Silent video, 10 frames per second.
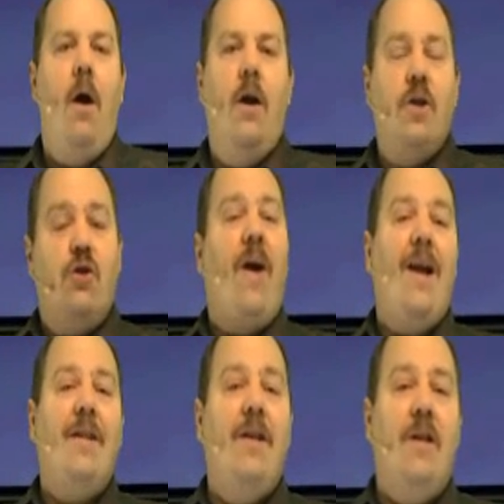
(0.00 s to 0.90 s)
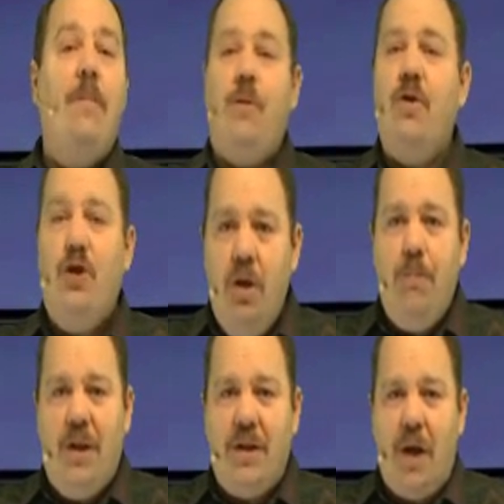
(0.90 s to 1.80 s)
On a track that deep, there
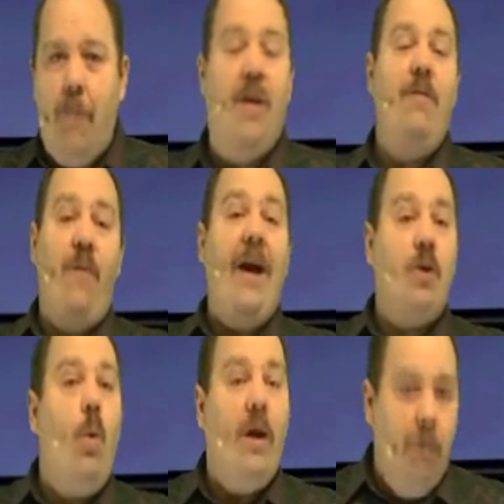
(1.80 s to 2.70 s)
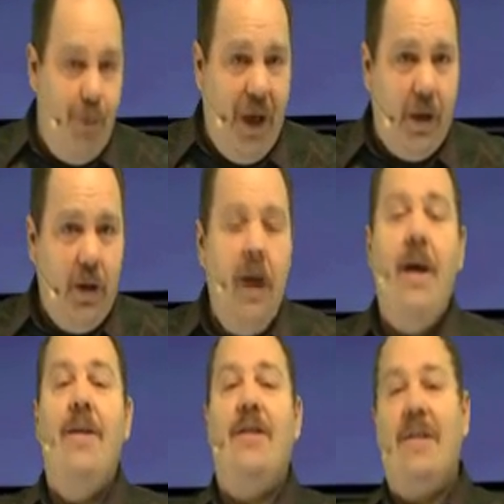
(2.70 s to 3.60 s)
should be some, in fact, quite a bit.
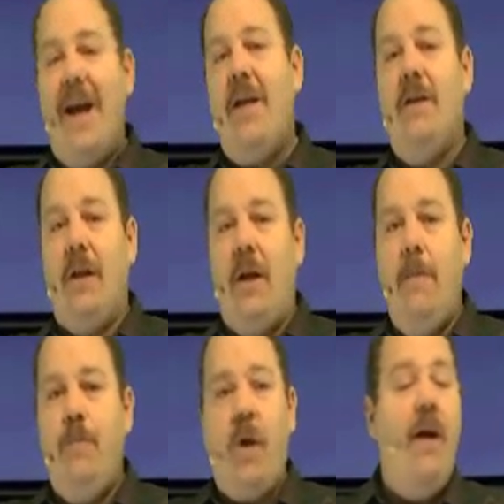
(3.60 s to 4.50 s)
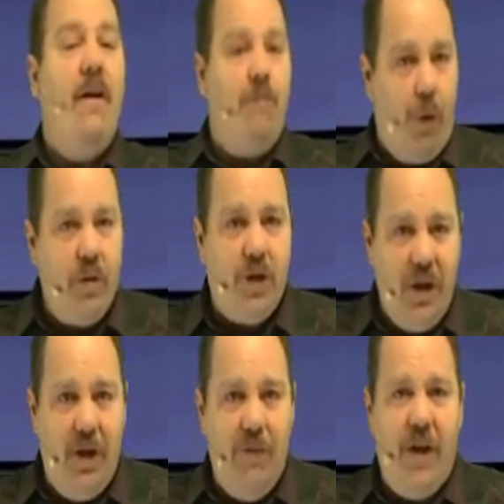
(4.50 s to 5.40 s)
Secondly, I have
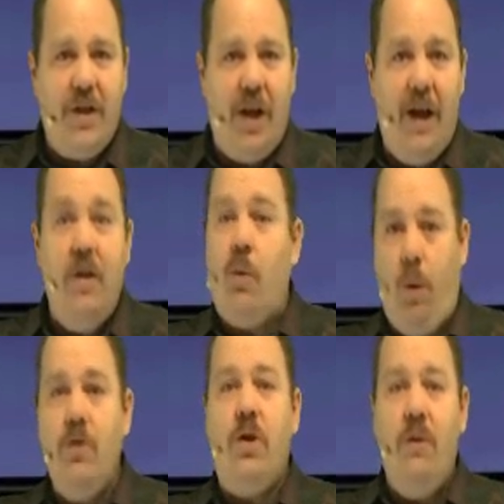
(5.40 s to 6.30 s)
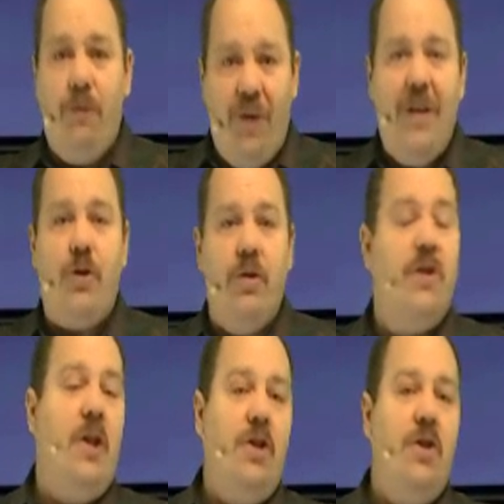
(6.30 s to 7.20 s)
personally investigated erosional
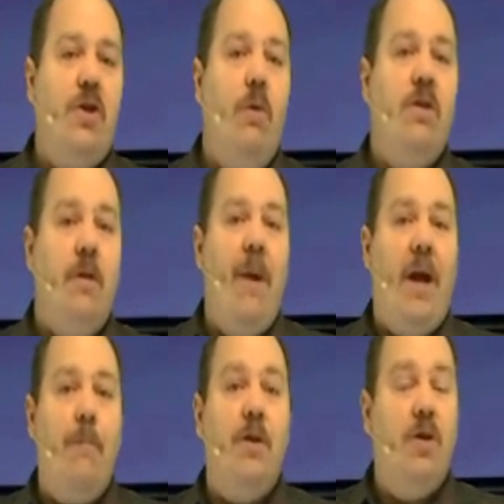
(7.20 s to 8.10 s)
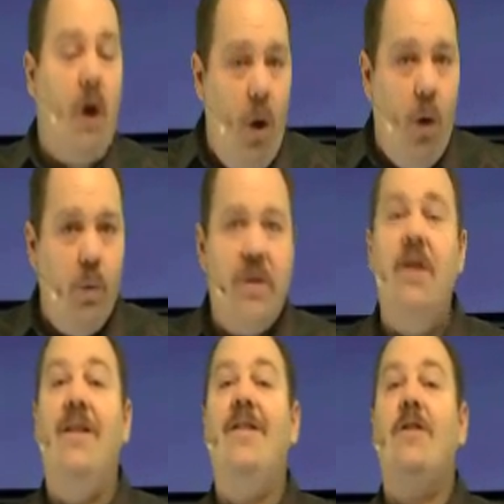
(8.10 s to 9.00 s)
features such as those that make up the toes
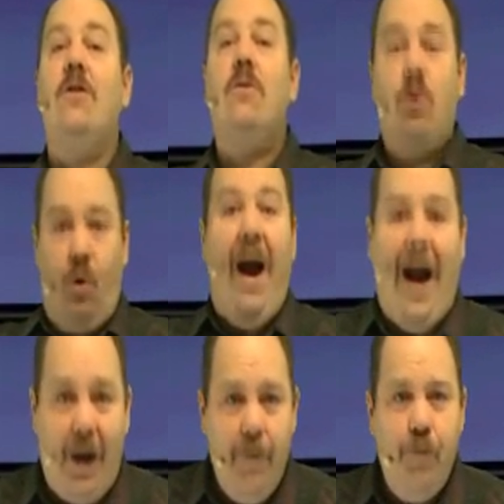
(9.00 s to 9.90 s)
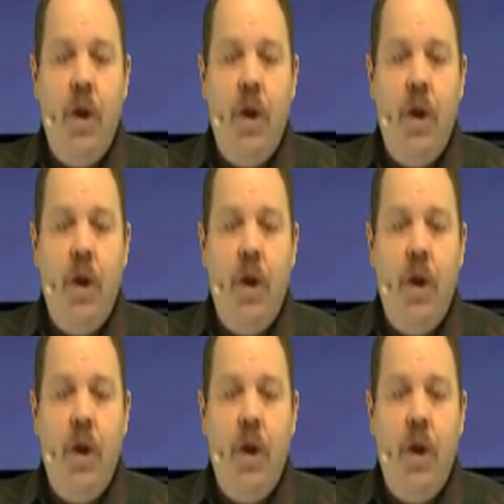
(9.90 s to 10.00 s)
in this track